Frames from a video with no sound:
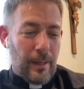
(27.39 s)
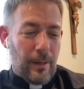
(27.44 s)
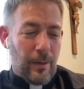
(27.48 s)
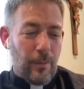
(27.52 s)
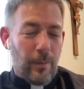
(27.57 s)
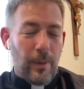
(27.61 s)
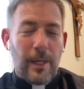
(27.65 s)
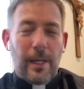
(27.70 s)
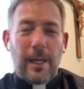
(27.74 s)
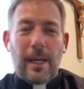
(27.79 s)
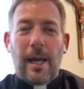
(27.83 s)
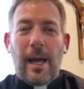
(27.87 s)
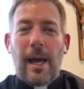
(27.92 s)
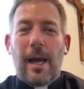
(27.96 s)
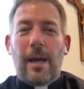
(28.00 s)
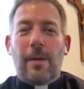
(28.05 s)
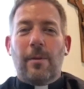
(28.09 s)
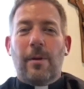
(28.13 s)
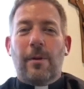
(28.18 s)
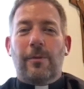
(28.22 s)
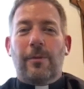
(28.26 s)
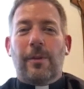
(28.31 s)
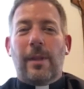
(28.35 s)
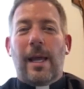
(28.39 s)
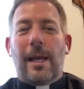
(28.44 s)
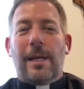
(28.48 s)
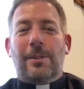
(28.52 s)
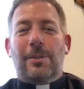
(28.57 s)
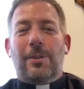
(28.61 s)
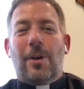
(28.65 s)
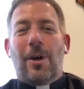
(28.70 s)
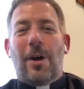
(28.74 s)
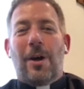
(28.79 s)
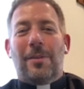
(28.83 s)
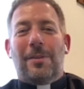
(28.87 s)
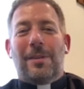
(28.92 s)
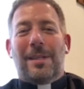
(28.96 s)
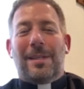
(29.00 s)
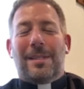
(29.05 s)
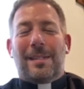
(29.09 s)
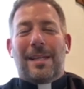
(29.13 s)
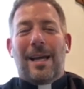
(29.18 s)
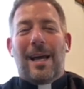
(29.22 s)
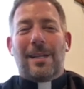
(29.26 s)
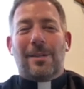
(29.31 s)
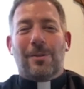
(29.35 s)
When I reflect on this
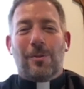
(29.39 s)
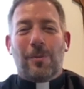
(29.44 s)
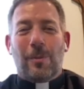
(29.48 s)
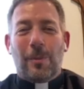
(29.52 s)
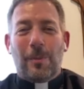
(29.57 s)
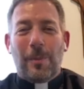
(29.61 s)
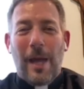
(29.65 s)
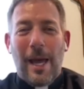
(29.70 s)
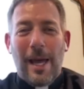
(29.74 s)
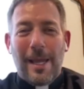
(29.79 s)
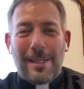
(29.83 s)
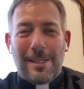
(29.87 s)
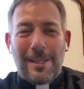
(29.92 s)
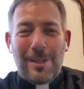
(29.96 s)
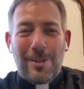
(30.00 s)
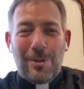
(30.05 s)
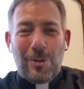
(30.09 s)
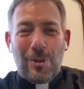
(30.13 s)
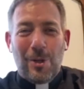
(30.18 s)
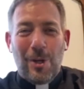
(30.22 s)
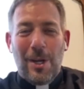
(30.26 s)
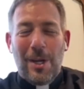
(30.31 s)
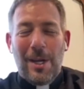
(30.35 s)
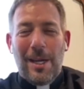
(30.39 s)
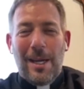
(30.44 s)
gospel passage,